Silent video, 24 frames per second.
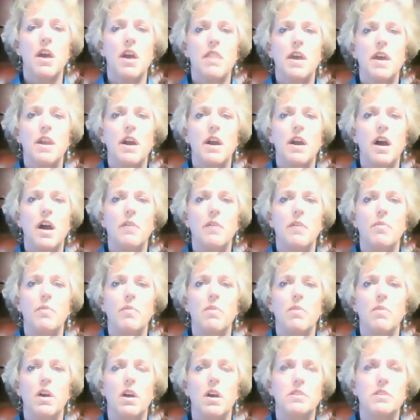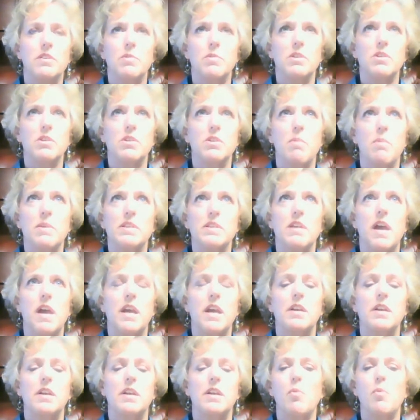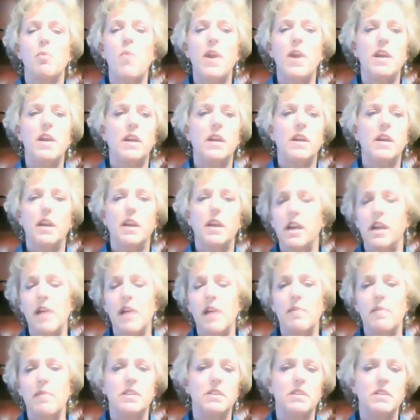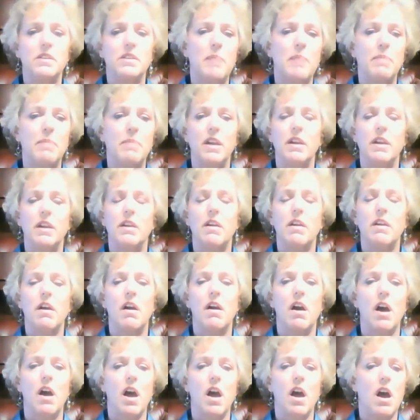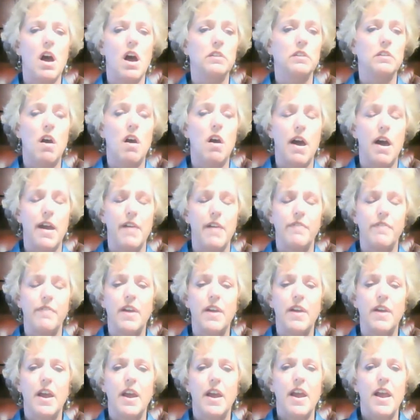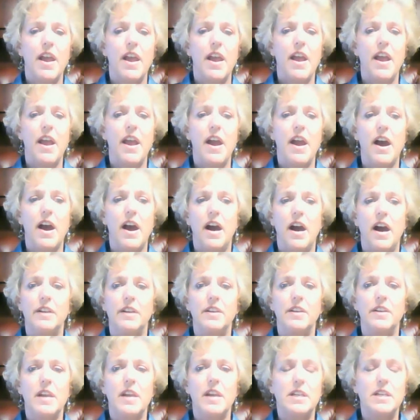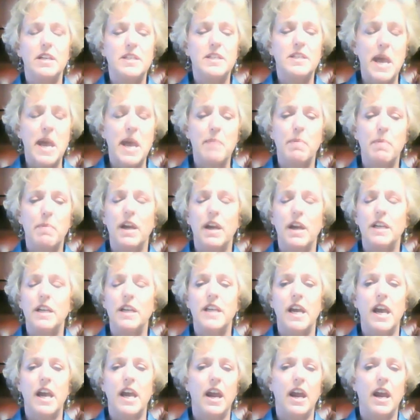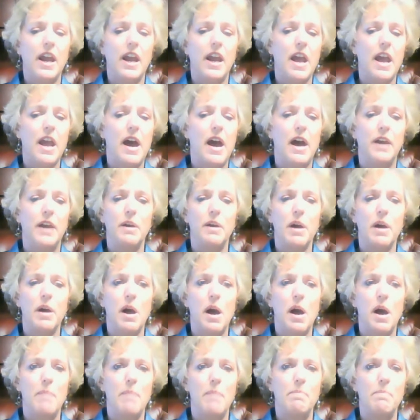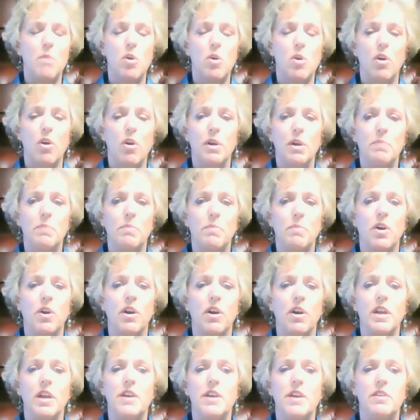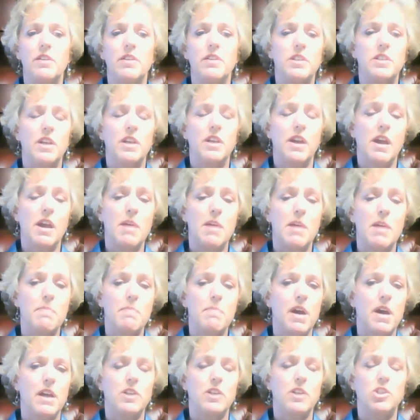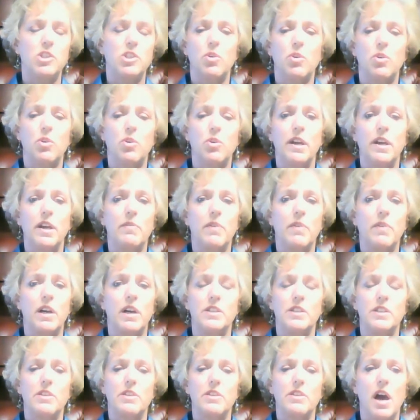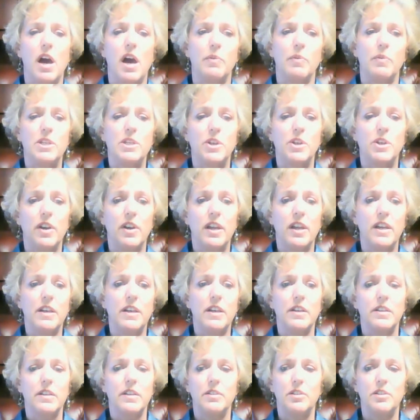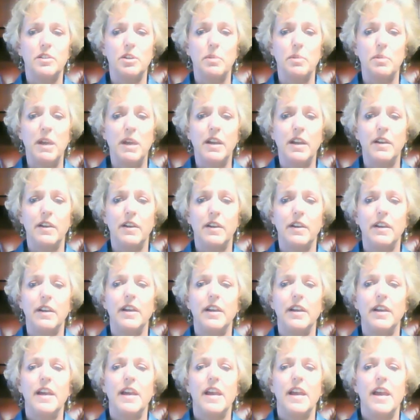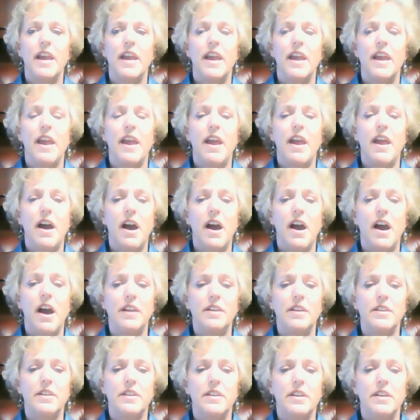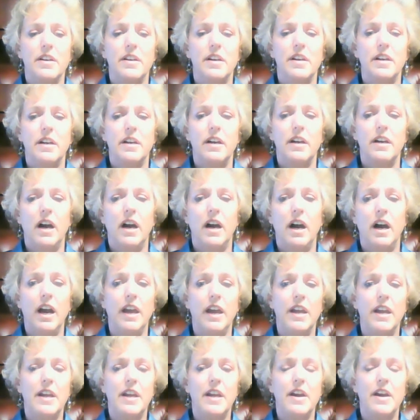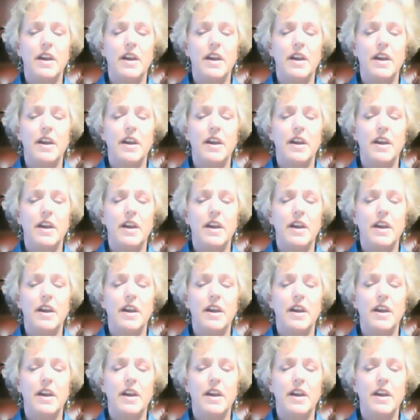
that it was almost like an awakening. I was coming alive. And day by day had more and more energy. My joy was returning to me. And I